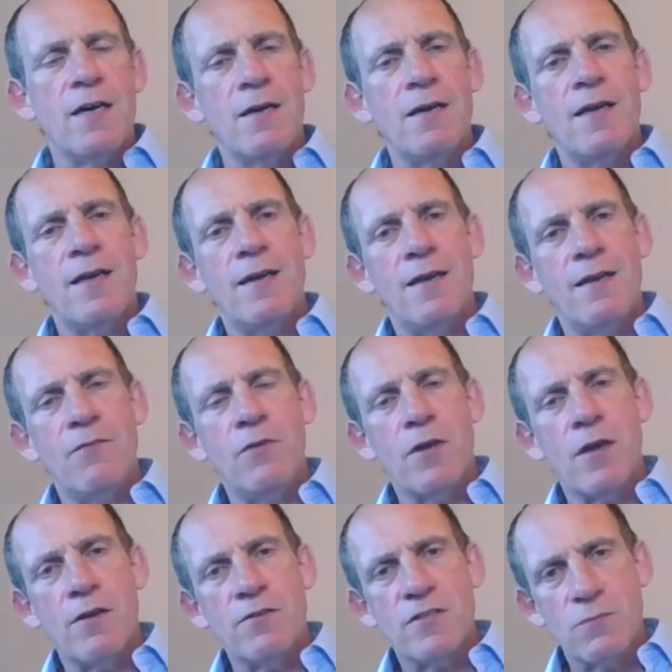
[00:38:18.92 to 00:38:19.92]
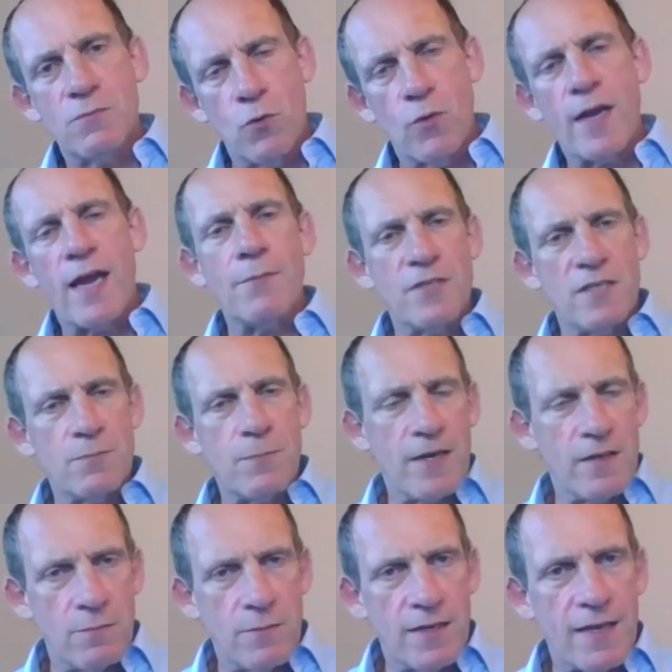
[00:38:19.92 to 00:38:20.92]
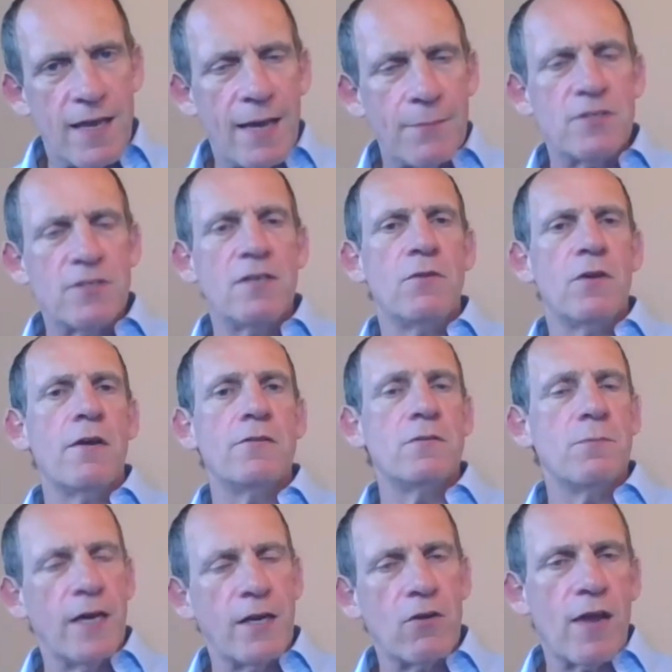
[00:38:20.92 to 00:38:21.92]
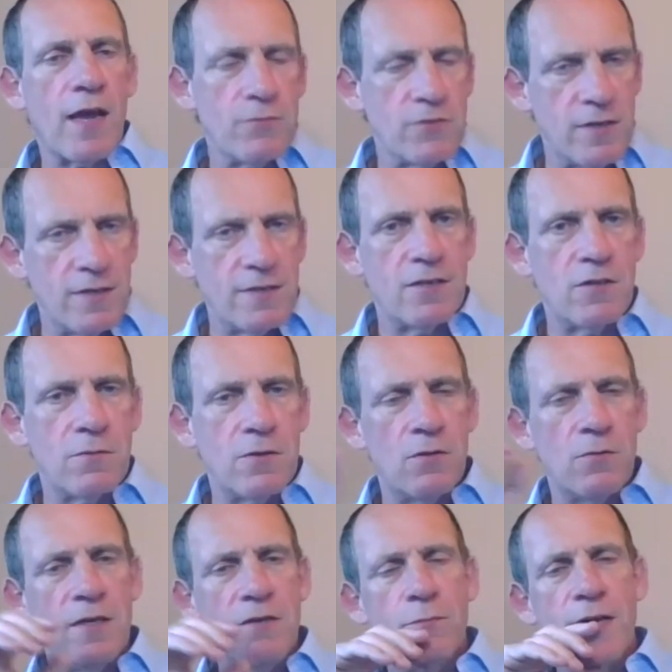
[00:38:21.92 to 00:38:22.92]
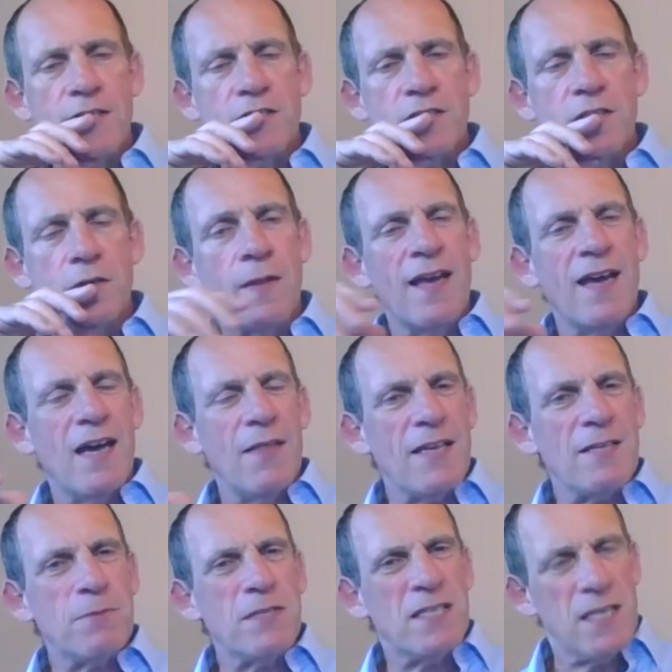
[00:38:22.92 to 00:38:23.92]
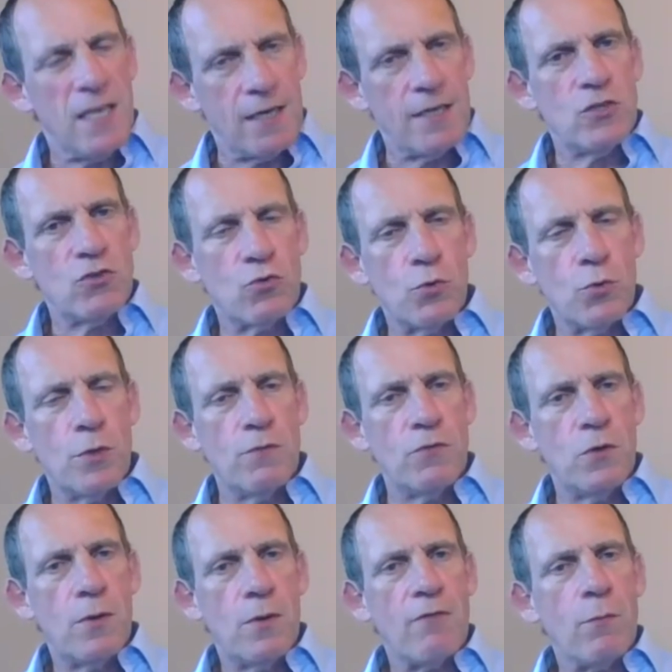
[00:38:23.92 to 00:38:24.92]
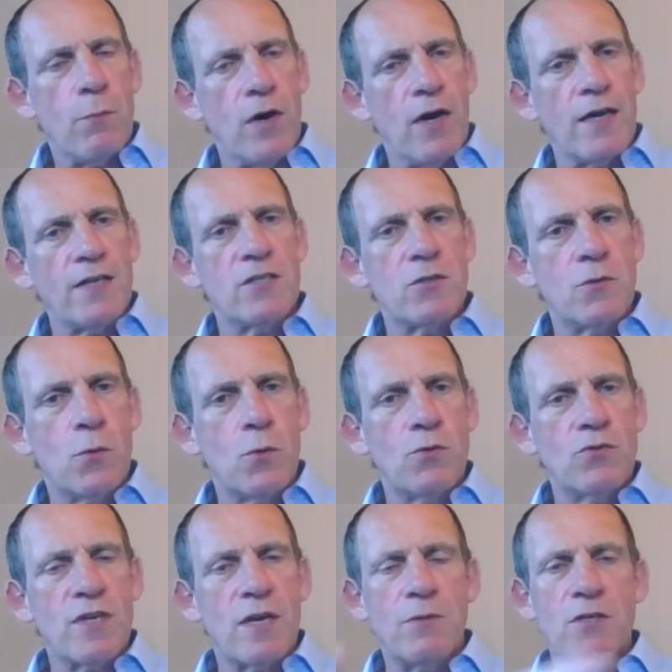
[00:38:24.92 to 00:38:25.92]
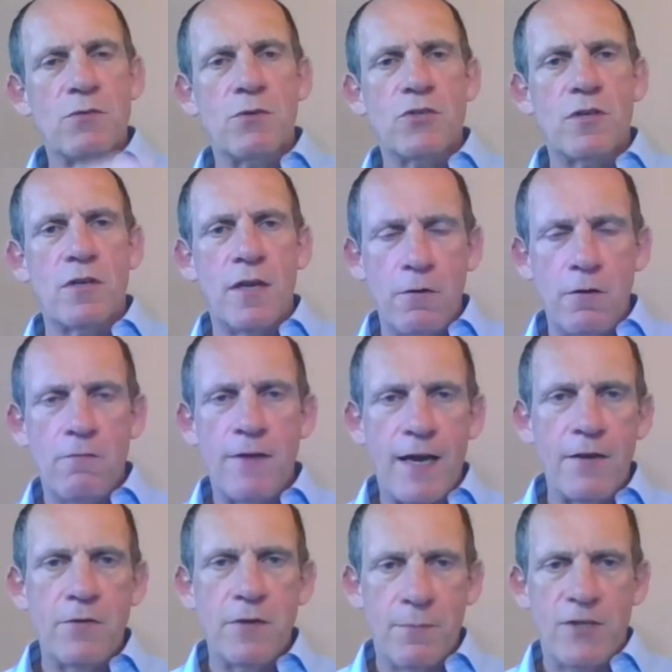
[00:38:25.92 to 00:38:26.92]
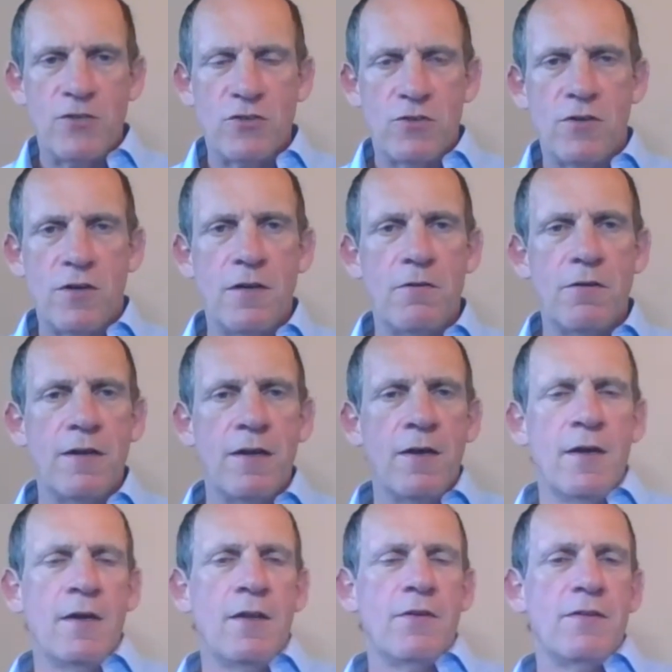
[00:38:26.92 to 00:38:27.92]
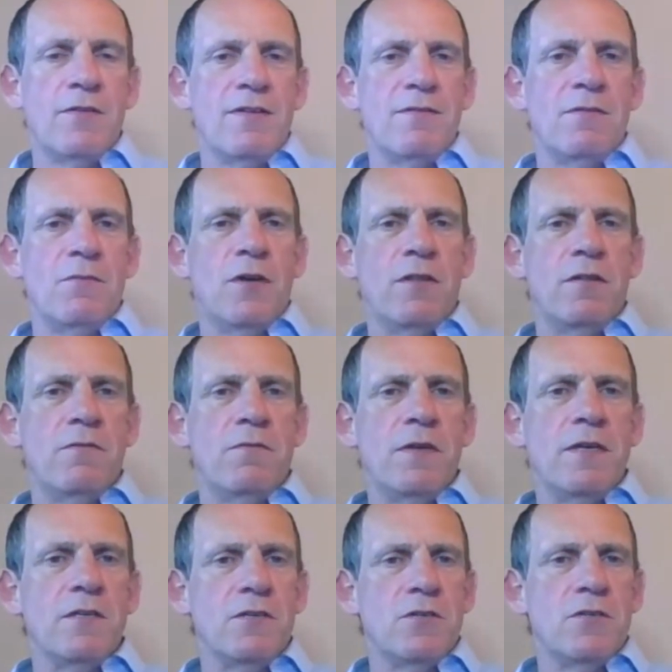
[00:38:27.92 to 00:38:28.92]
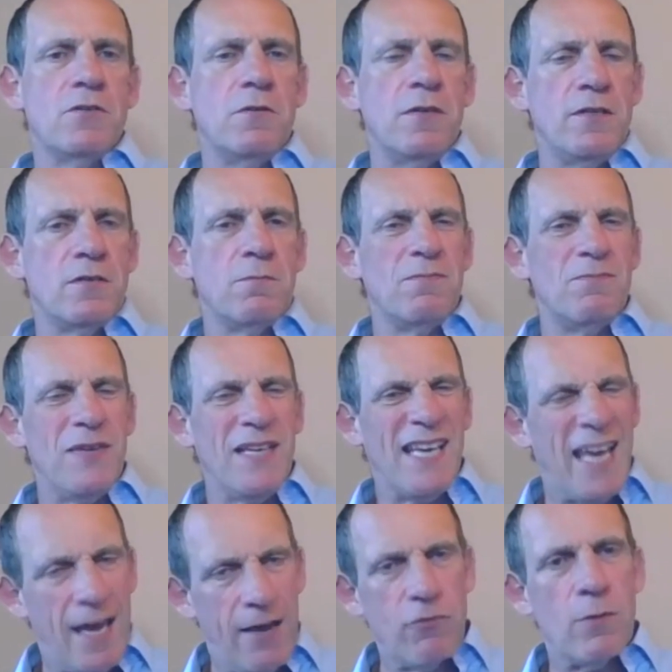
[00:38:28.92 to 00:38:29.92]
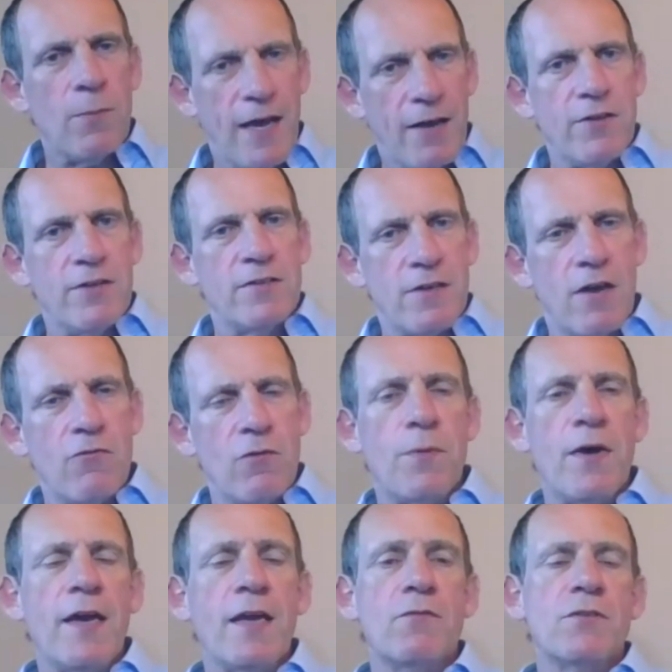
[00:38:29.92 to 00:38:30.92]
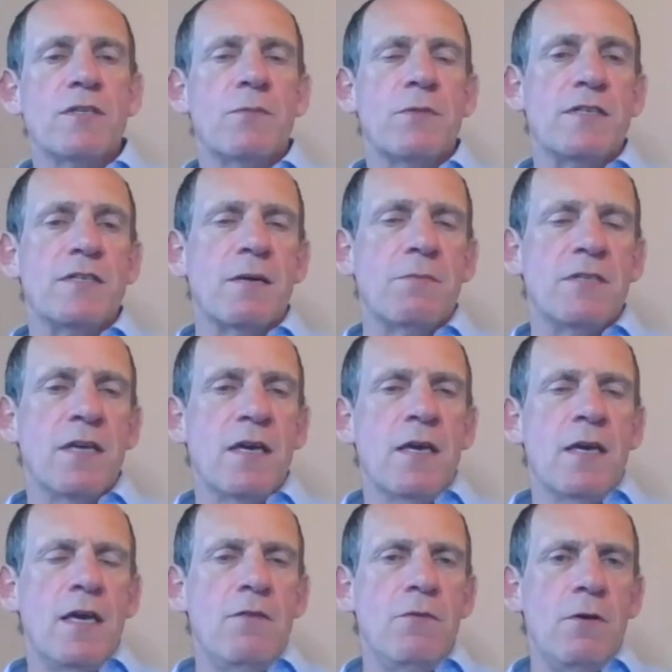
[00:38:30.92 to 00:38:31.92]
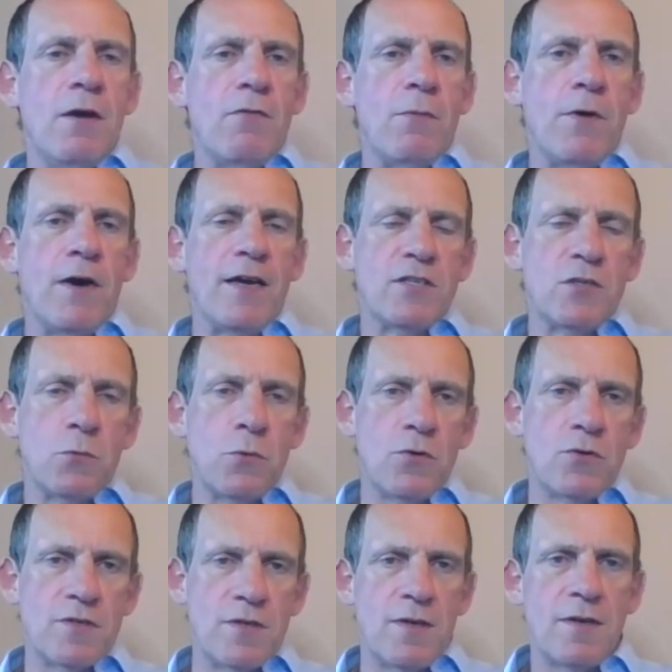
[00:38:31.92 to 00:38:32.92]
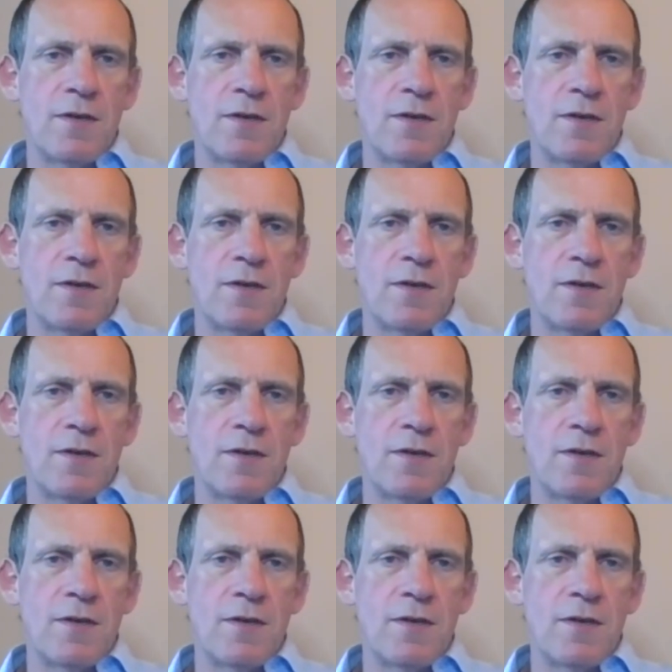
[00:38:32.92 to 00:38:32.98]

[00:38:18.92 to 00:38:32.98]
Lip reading: If you go into small caps, it's better than mid caps. And if you go into micro caps, they tend to do even better still. And that's particularly true if you have a bias towards companies which are lowly valued. I mentioned earlier that one of the things you need to be careful about is overpaying for some of these companies. If you have a bias towards